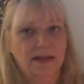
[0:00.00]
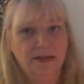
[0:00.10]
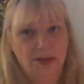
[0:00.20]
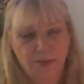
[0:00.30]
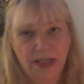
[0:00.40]
this
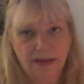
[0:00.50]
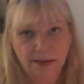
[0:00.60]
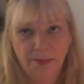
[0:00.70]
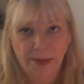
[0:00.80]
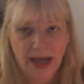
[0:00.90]
could be in
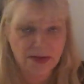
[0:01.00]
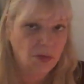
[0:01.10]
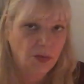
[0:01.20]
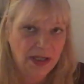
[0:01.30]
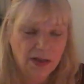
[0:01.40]
the
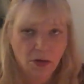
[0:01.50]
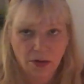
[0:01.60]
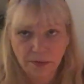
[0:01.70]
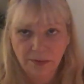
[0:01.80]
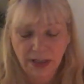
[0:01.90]
past week or